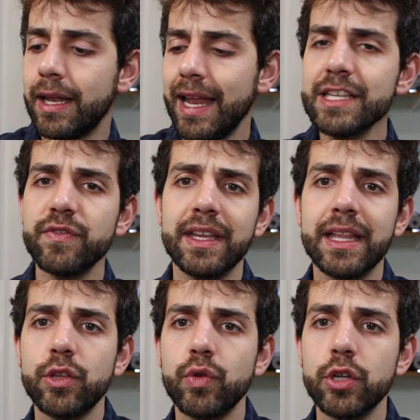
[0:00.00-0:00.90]
Last thing
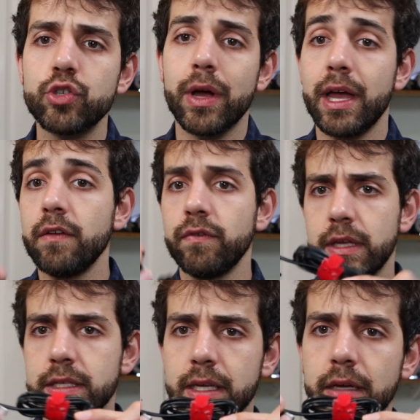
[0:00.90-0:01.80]
that you need to have,
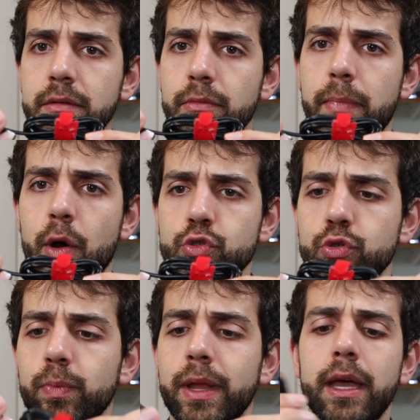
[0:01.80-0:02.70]
it's a power
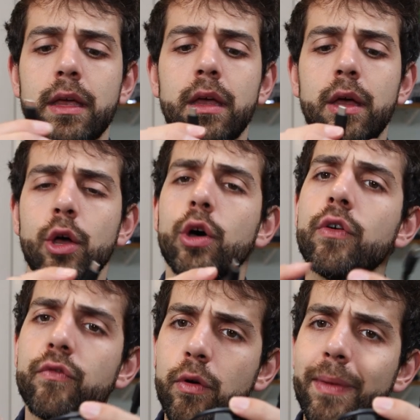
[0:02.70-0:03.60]
supply.
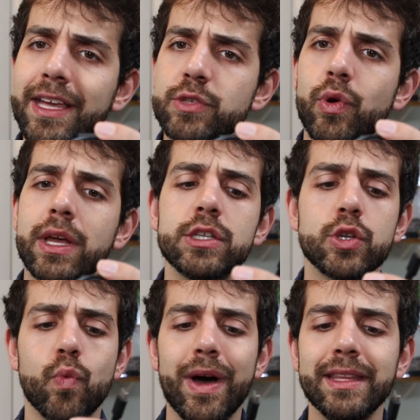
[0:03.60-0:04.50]
For my
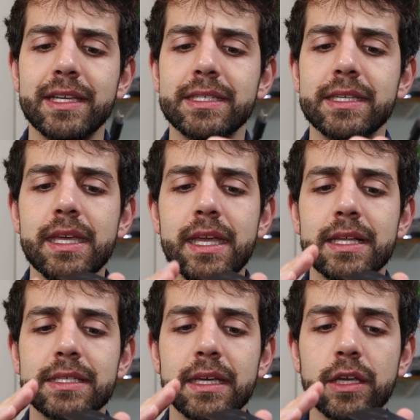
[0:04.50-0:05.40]
experience, what I
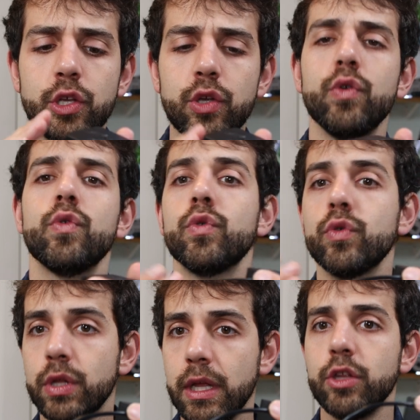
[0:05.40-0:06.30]
see, it's
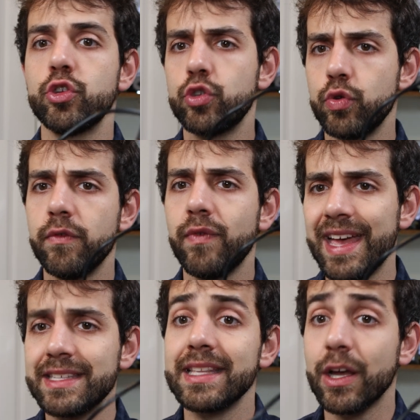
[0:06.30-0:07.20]
you need to
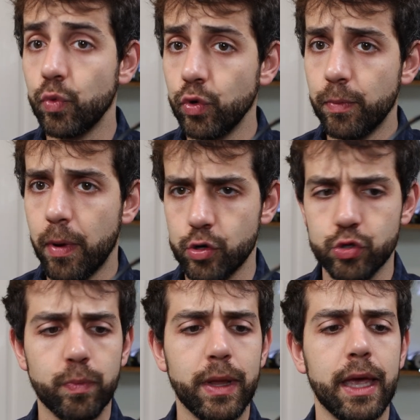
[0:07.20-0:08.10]
invest in a good power
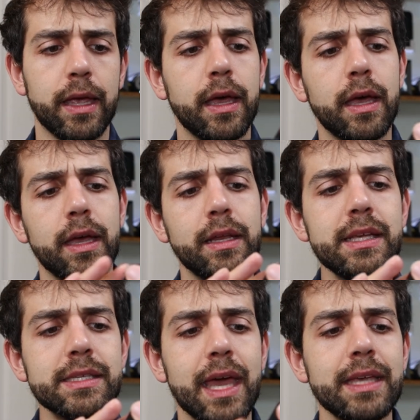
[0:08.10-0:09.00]
supply.
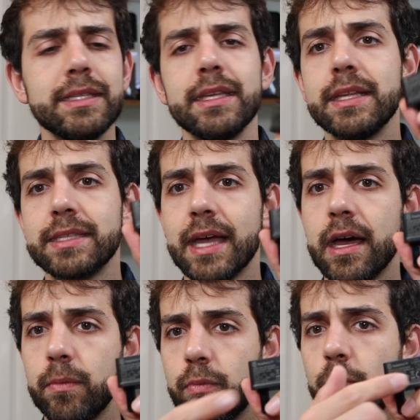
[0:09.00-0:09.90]
In this case, it's
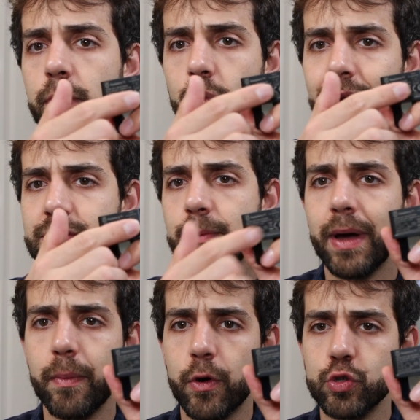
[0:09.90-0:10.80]
a proper Raspberry
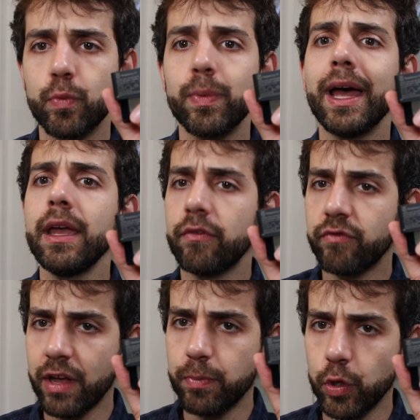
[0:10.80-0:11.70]
Pi power supply,
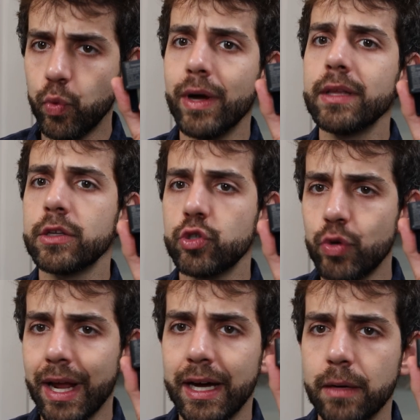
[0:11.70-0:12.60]
5.1,
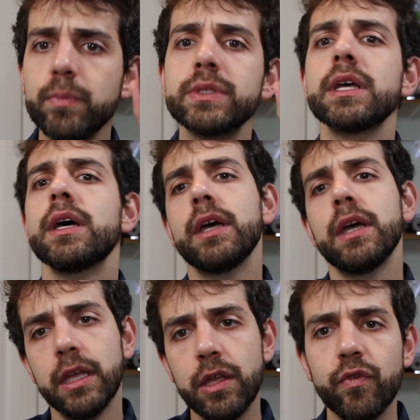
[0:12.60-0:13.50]
3 amps.
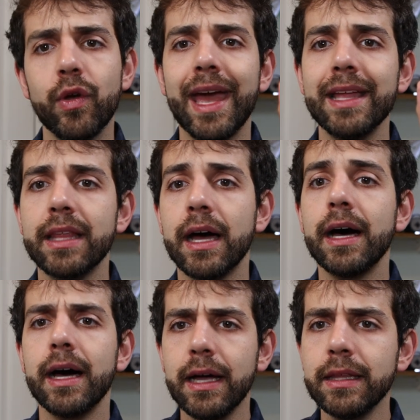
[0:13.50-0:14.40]
If you get
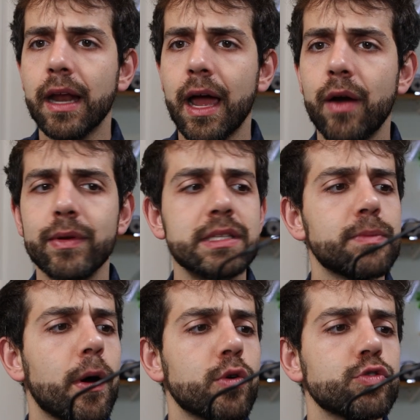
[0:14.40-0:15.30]
an
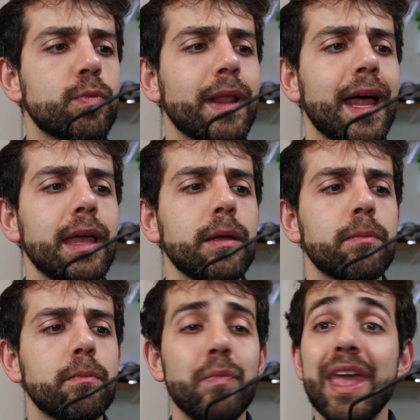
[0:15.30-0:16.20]
undercurrent power supply,
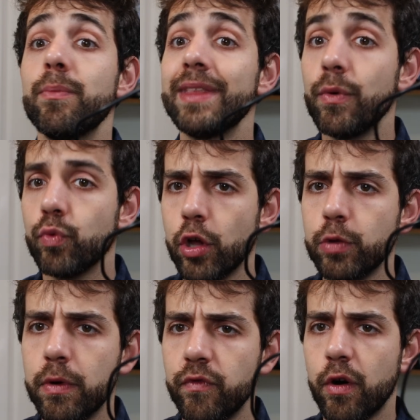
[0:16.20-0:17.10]
maybe they will
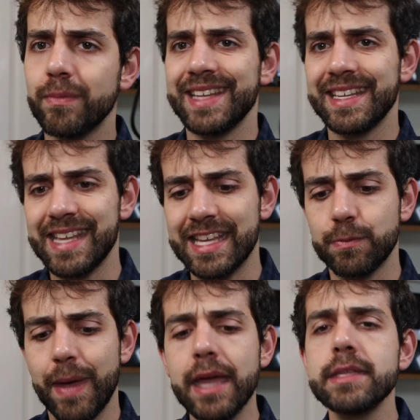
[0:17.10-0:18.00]
not perform as
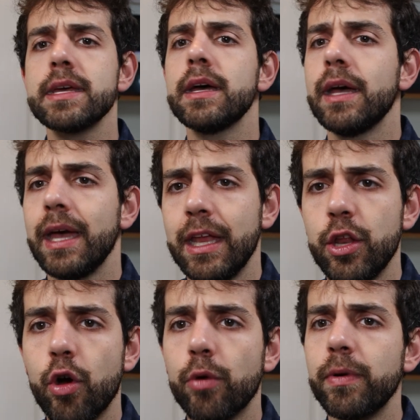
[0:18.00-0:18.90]
expected
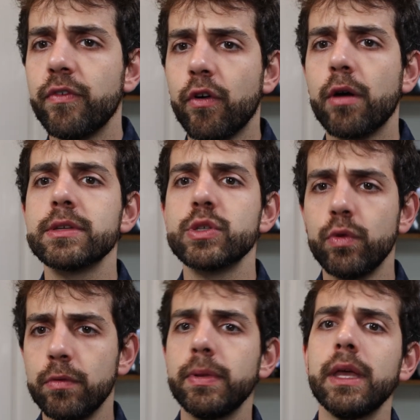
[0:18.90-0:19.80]
and your performance
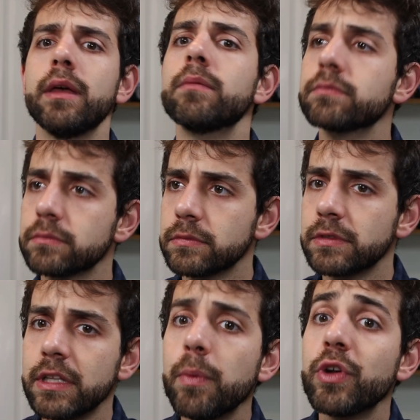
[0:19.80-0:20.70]
will be
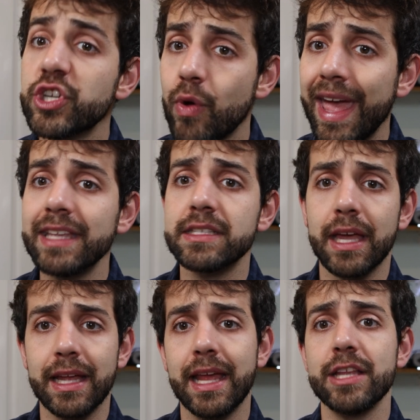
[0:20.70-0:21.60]
depreciate
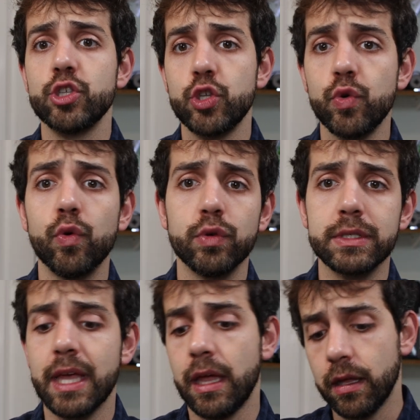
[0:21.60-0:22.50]
and that you
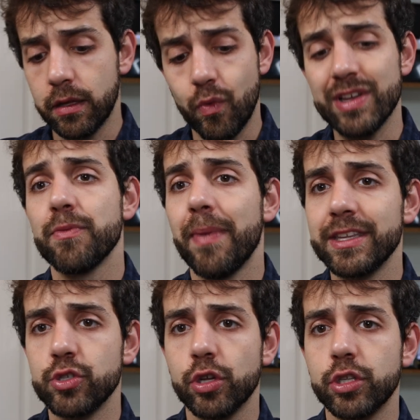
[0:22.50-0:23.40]
say the Raspberry
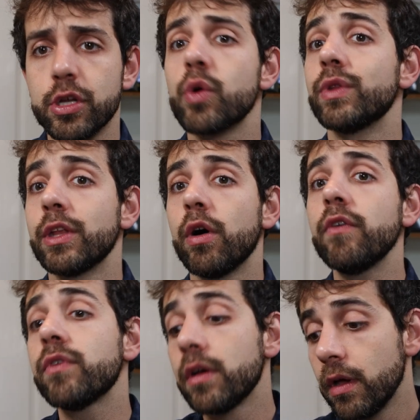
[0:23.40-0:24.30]
Pi is not good
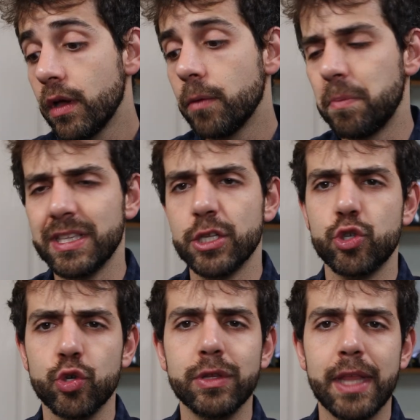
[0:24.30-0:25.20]
enough, but the
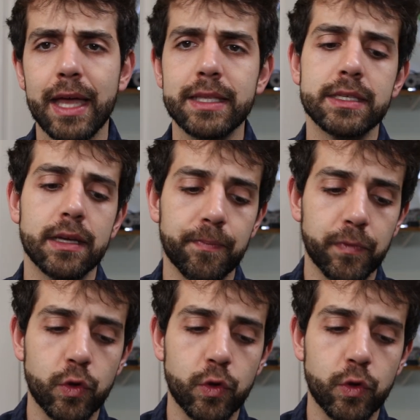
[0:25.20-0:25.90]
truth that